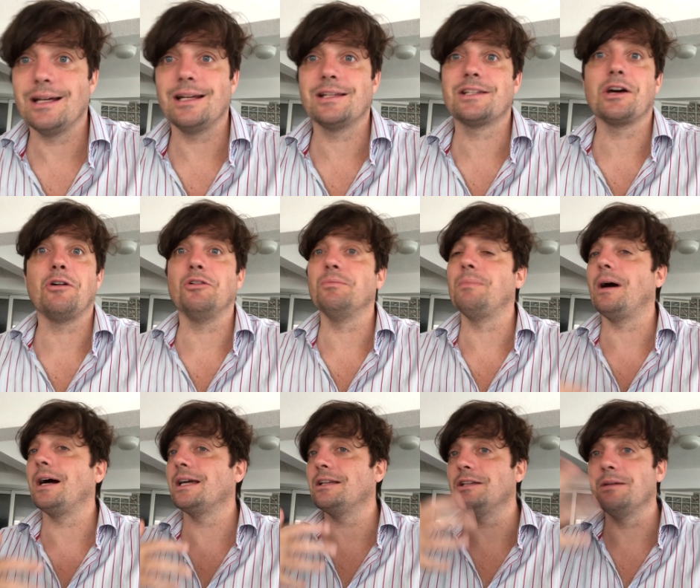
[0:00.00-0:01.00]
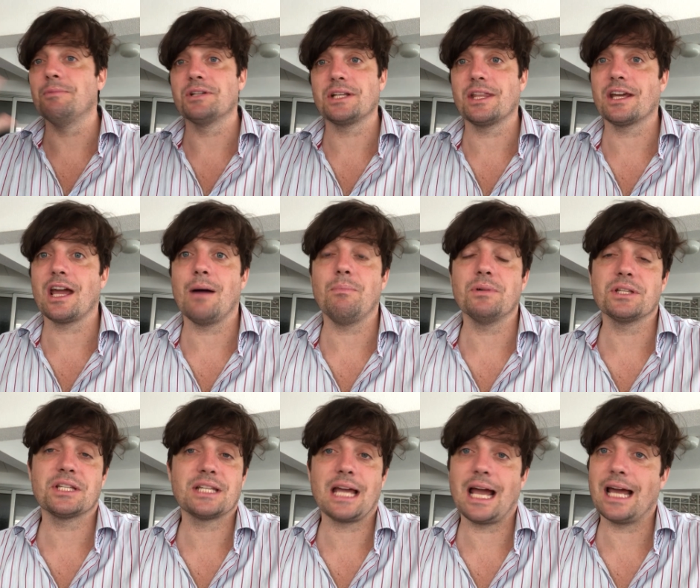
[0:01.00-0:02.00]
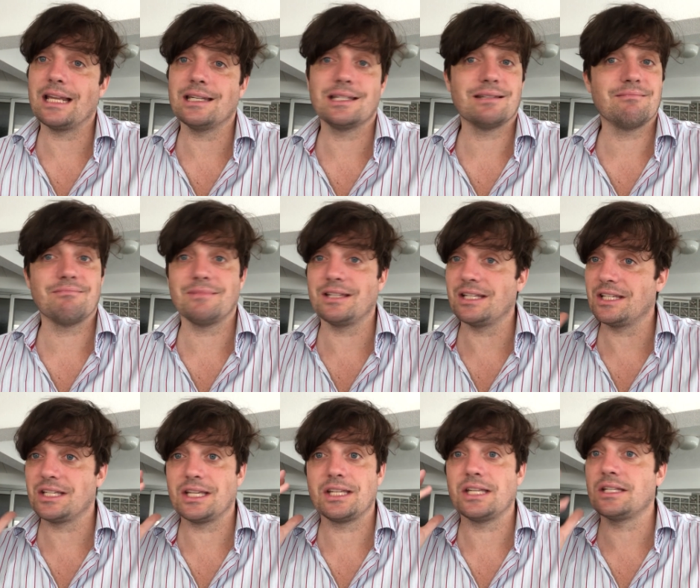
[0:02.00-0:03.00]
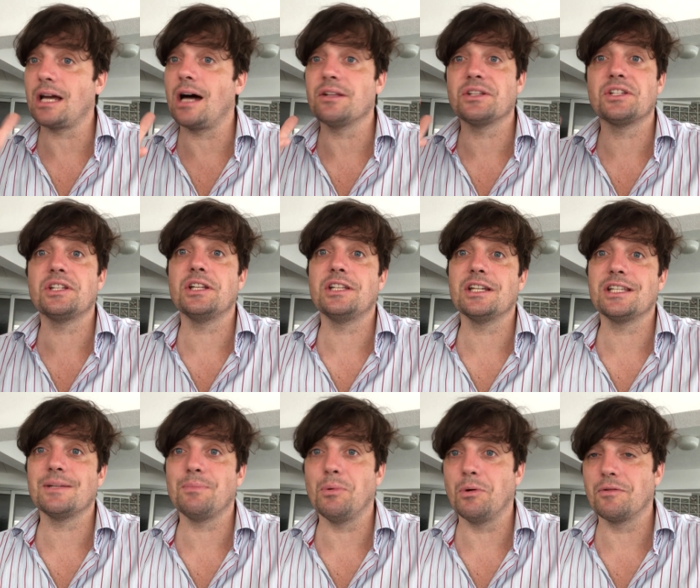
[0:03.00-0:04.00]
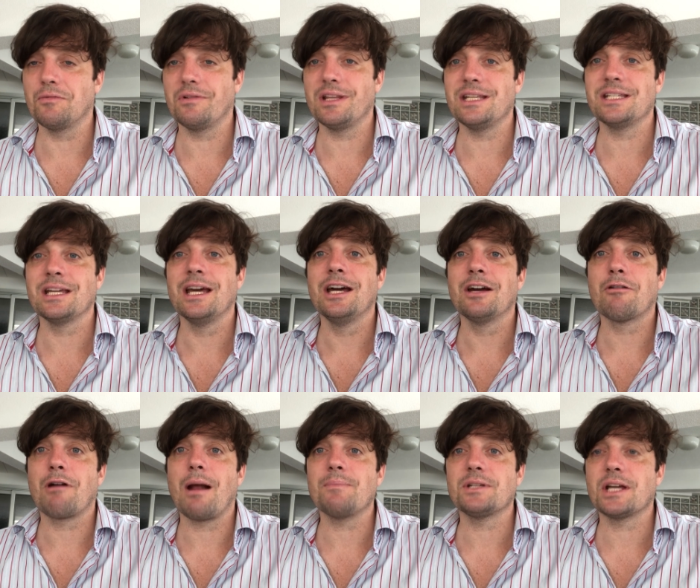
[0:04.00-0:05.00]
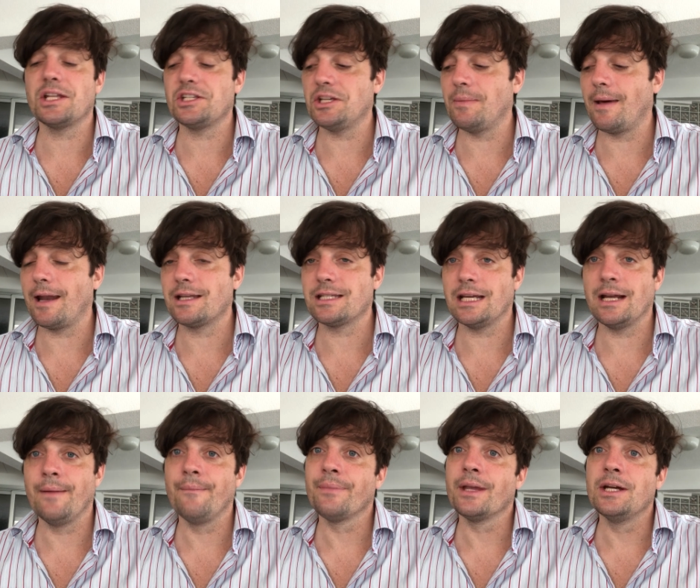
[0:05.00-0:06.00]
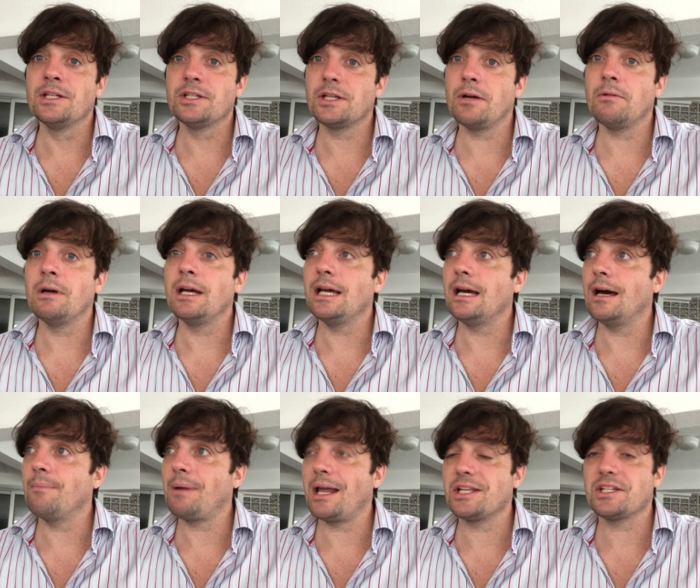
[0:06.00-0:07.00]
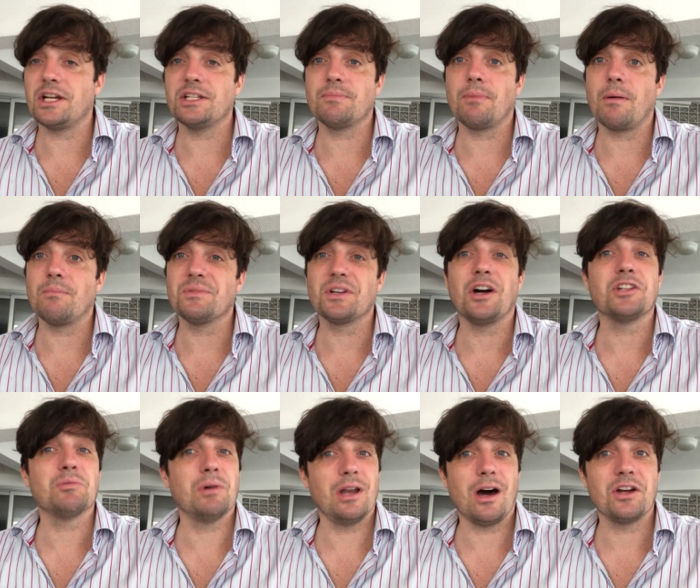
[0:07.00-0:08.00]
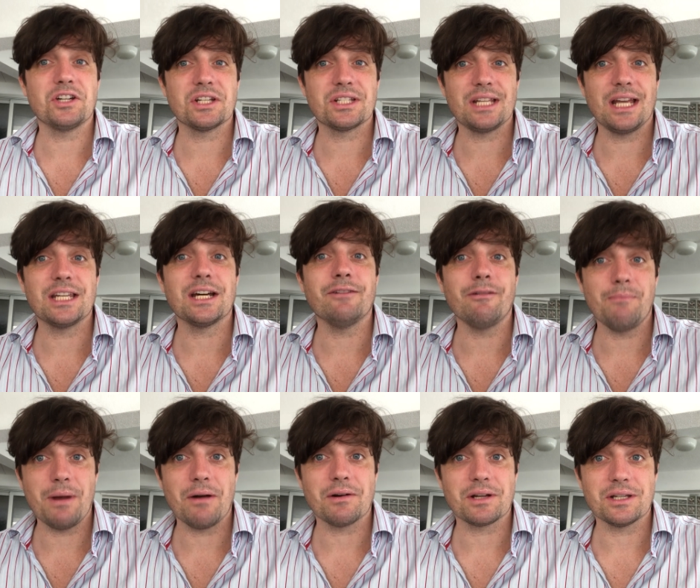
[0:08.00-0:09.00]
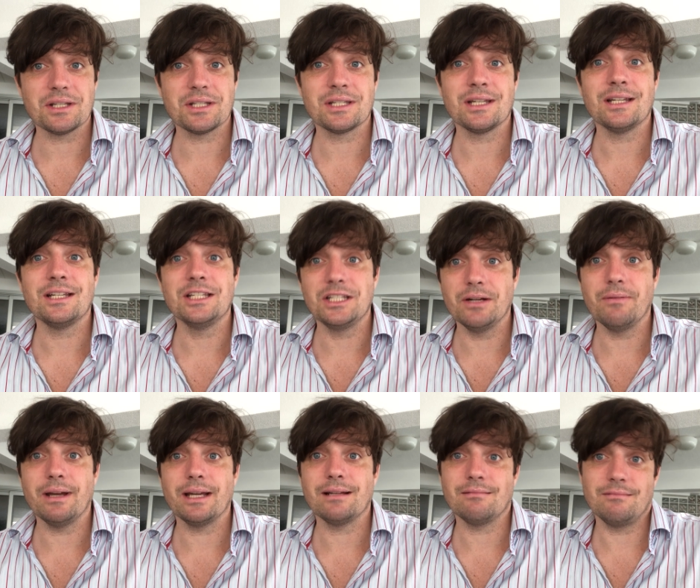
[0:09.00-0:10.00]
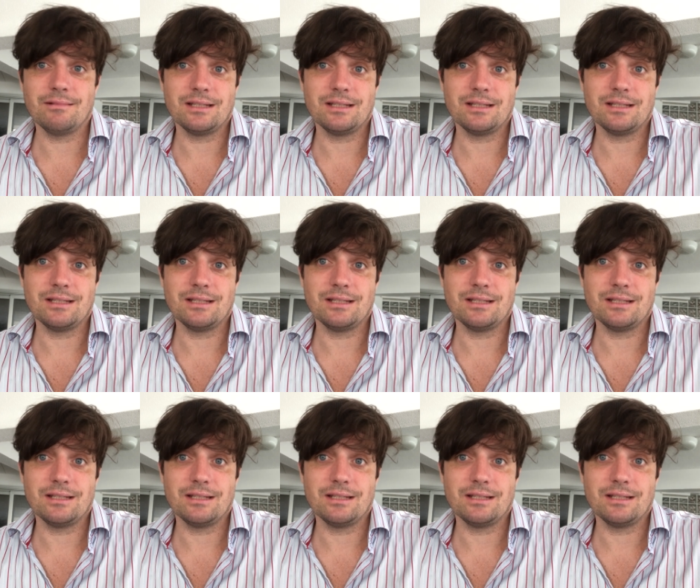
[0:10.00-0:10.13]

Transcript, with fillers: uh, told by numerous other governments, and there's this unstinting support for these crimes against humanity. So uh, Palestine's problems are to a large extent of America's doing,